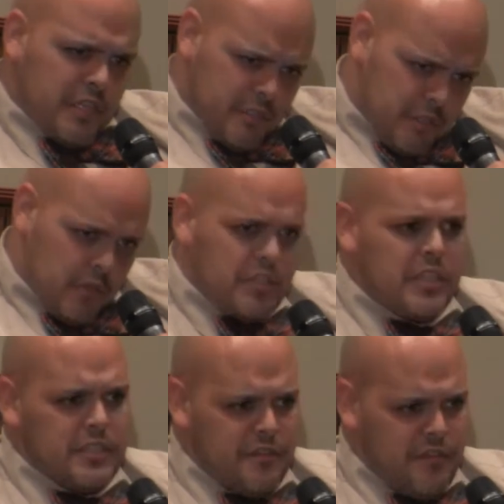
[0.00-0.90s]
things, those
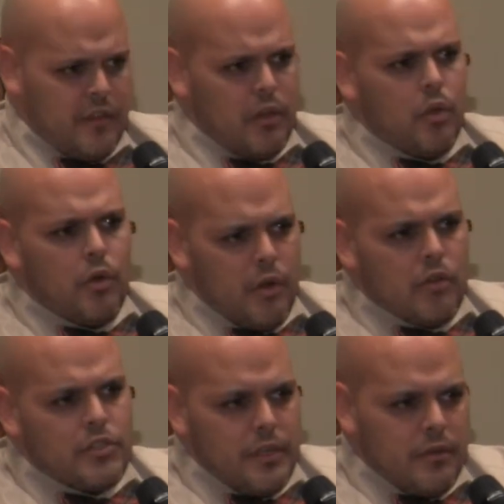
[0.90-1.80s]
things offend the Lord
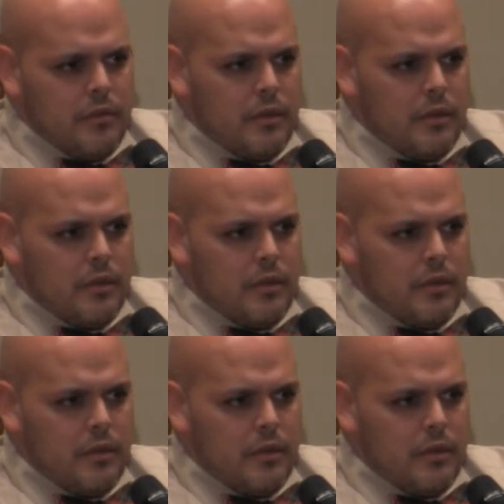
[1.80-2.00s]
also.